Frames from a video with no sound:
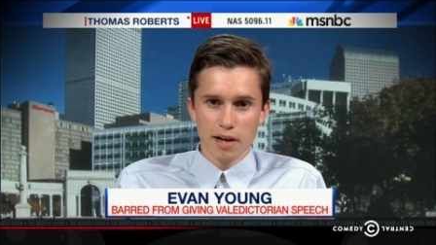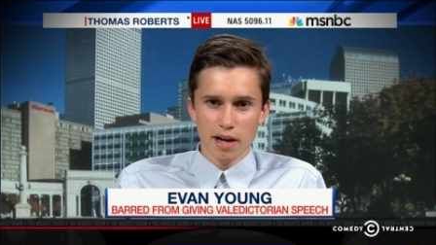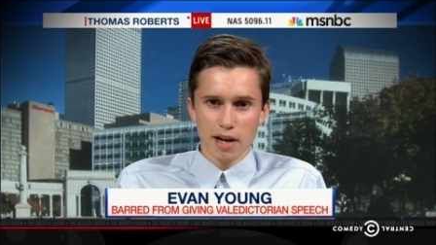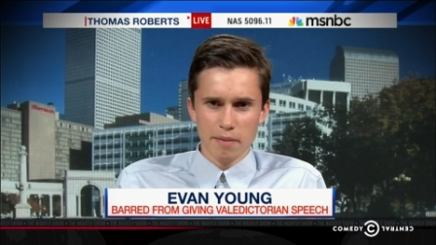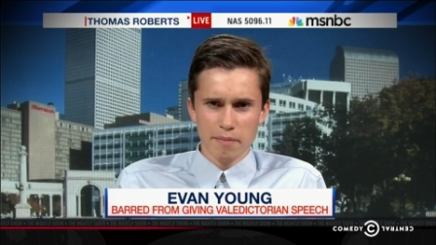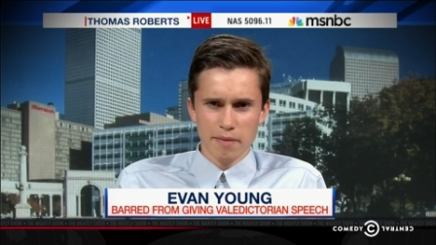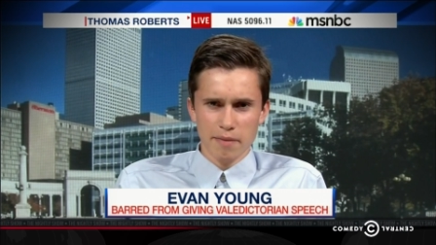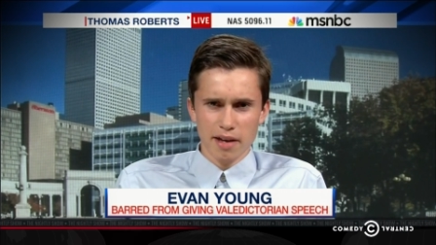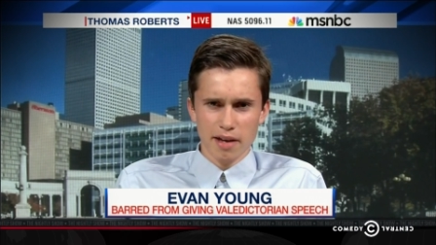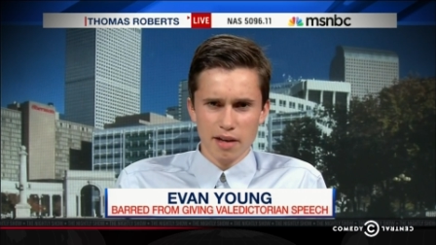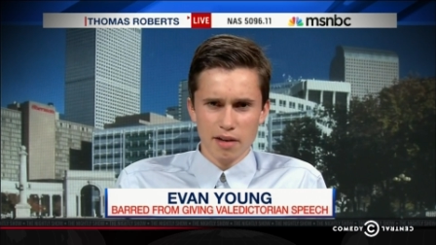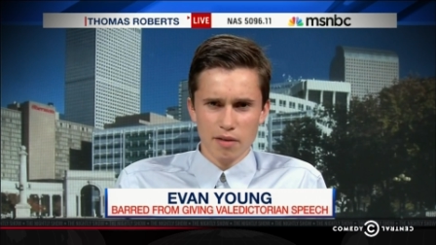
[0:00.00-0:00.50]
I
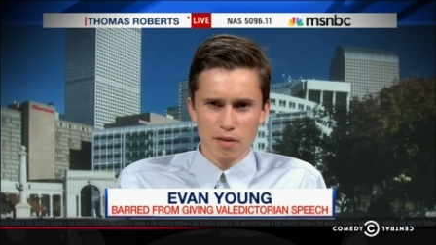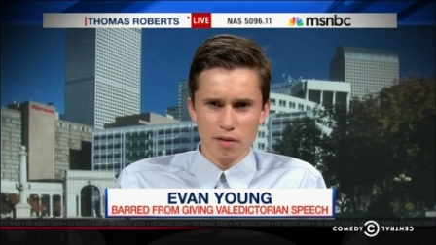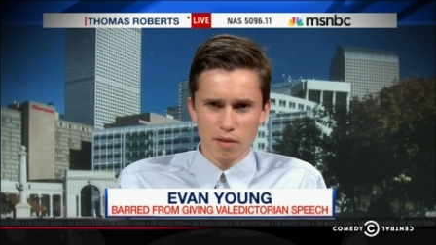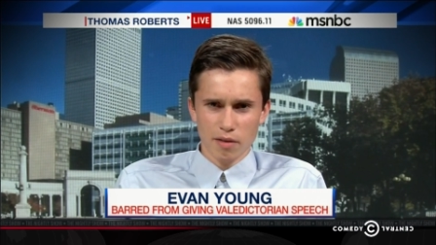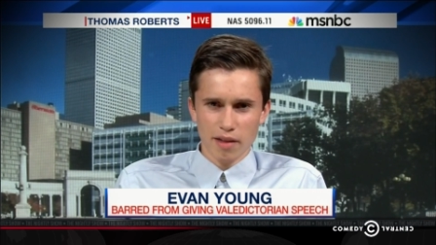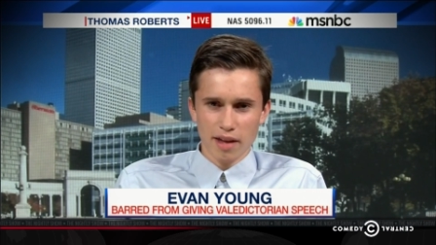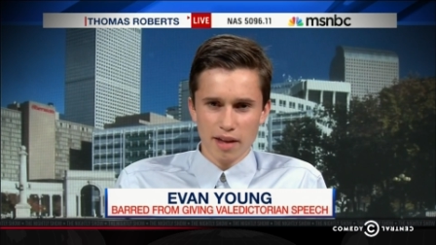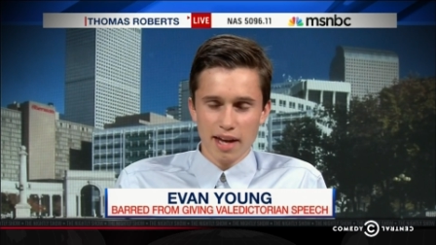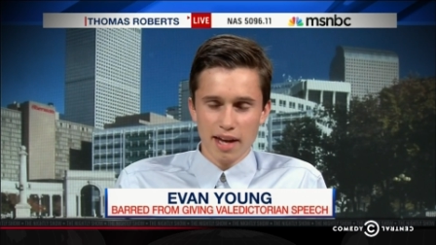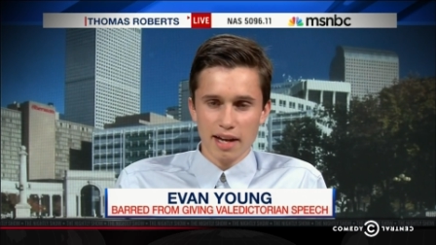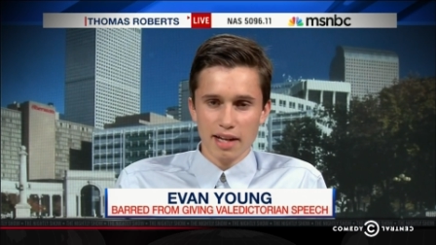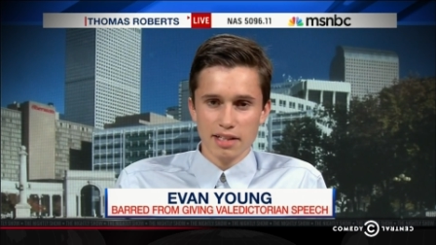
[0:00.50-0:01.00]
made
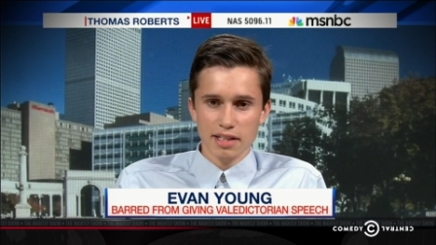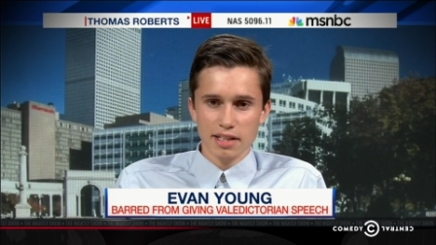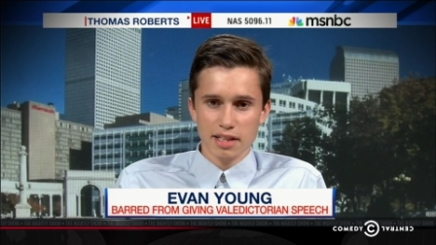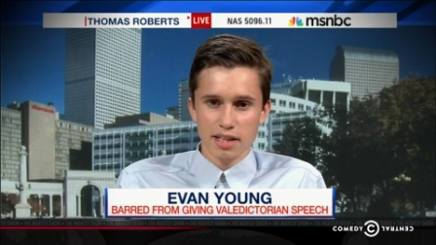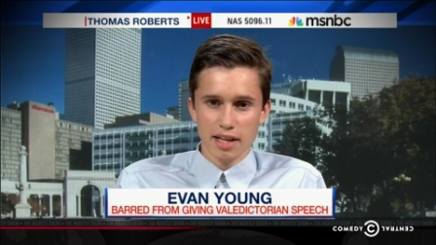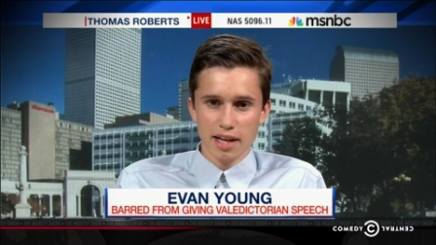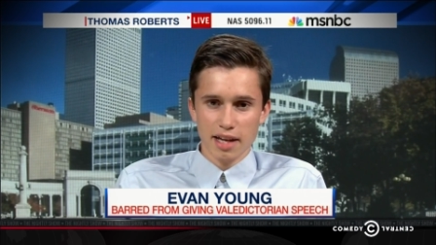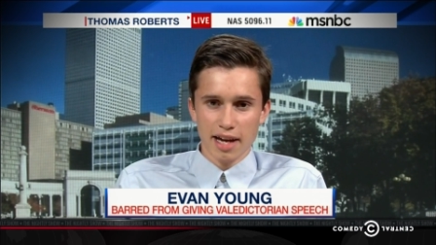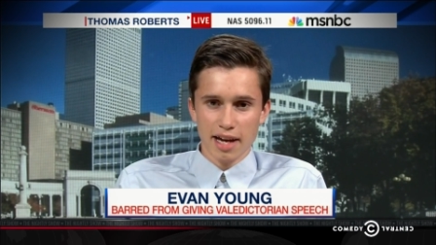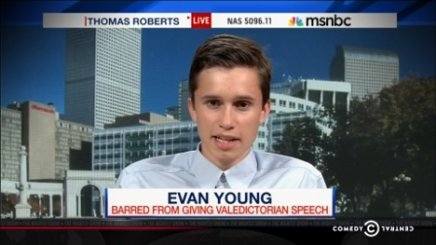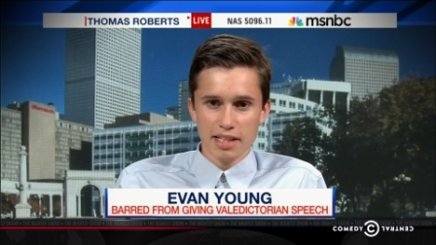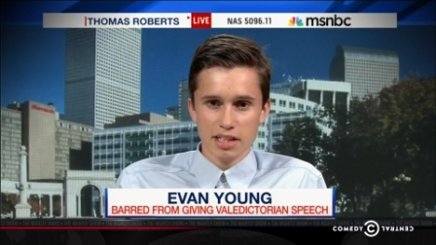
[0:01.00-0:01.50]
all the edits if
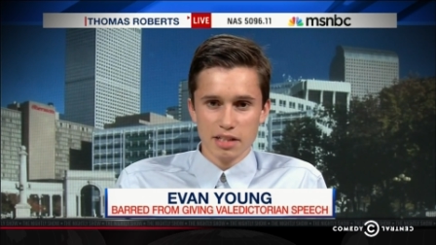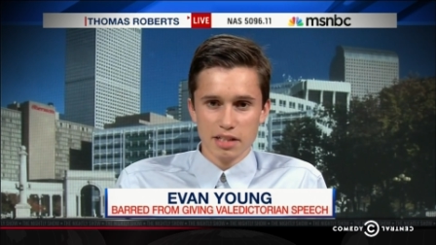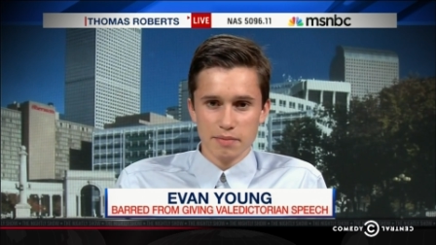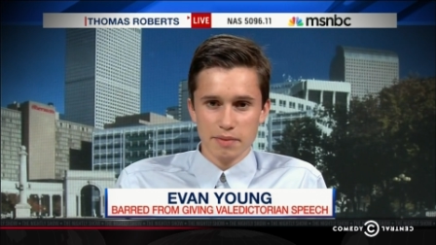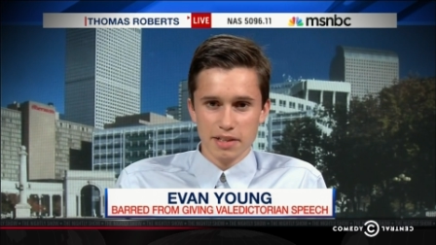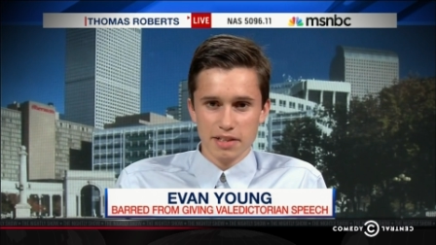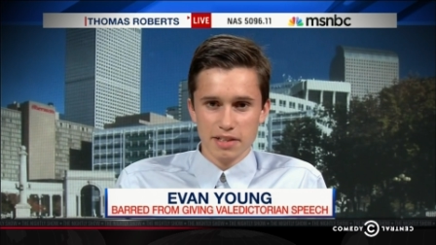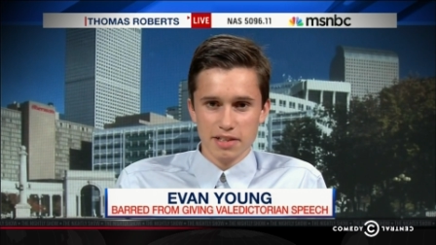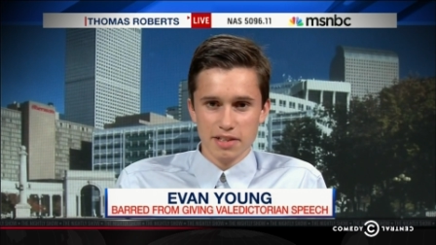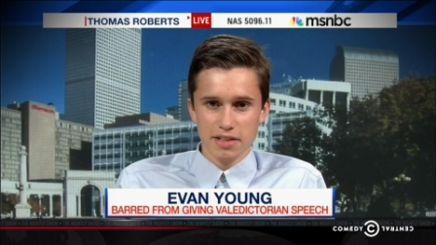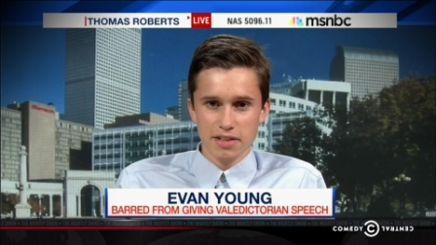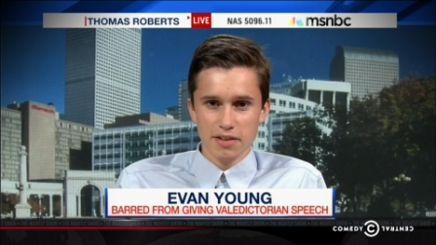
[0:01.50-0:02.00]
they asked
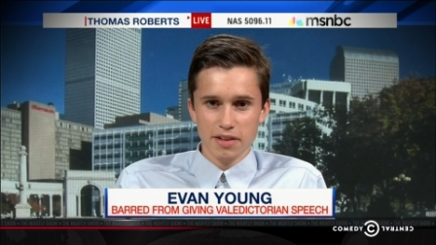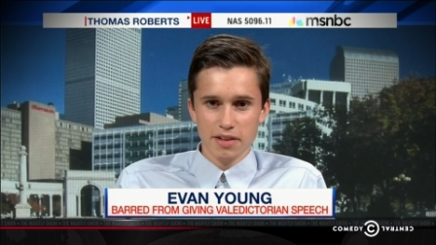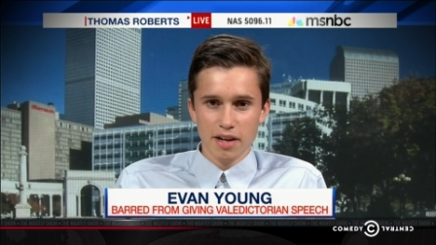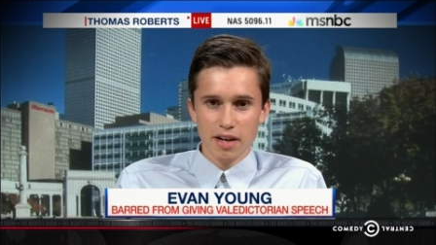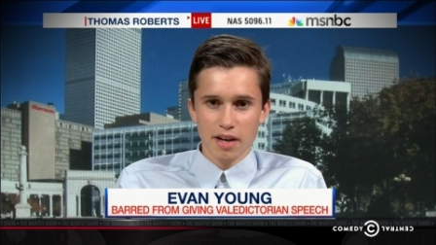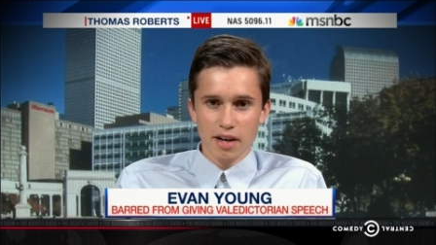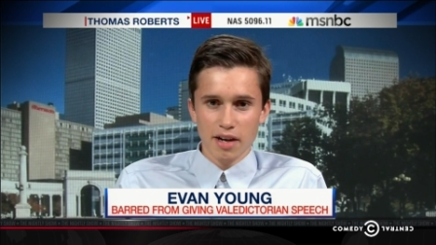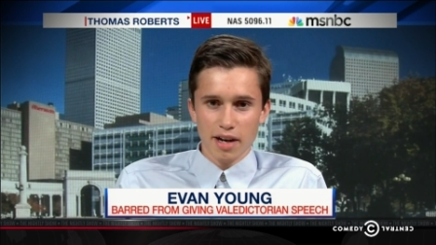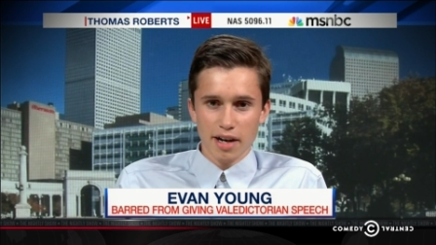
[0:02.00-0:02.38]
me to.